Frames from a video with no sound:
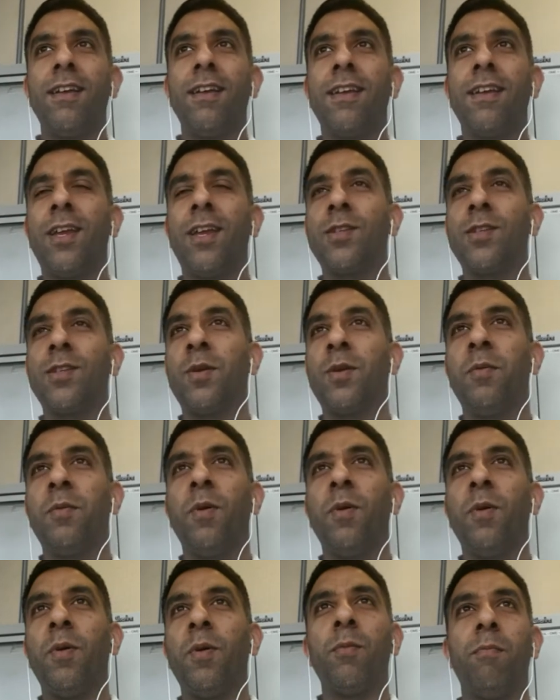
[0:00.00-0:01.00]
so
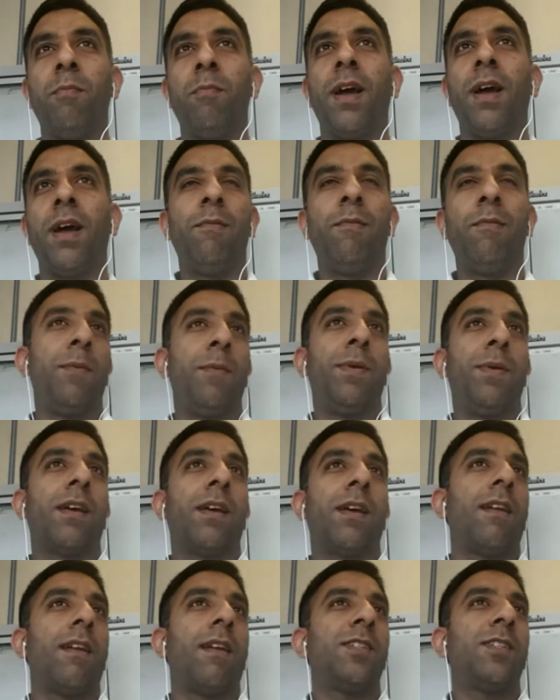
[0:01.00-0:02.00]
maybe I'd
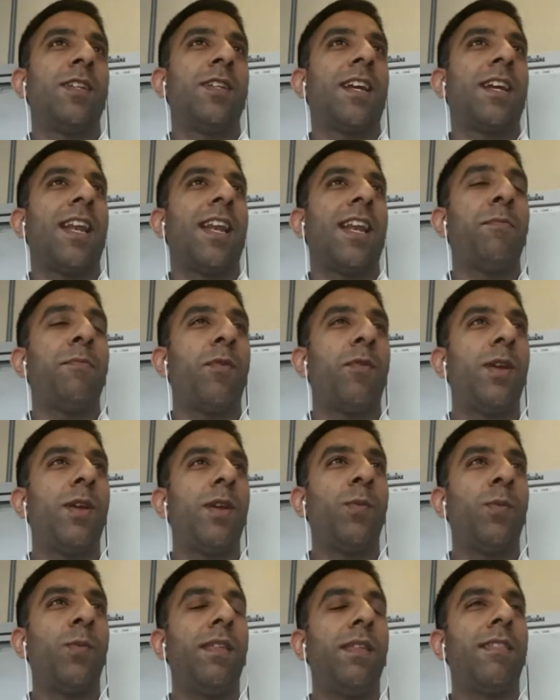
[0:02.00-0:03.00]
like to collaborate
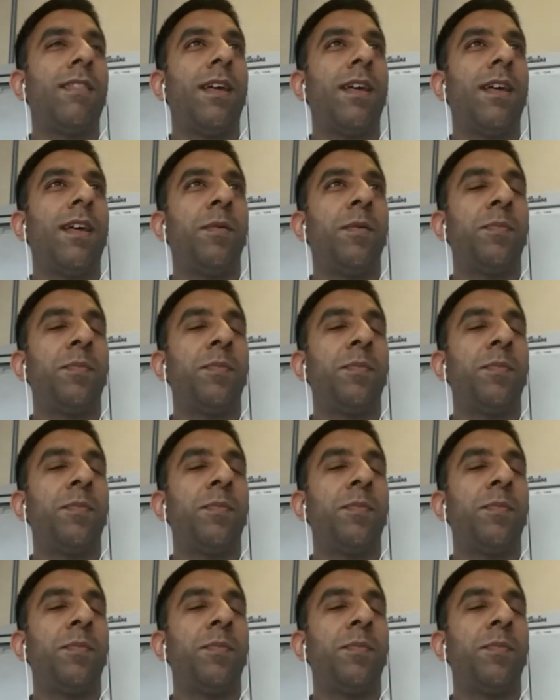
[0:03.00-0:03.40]
with oh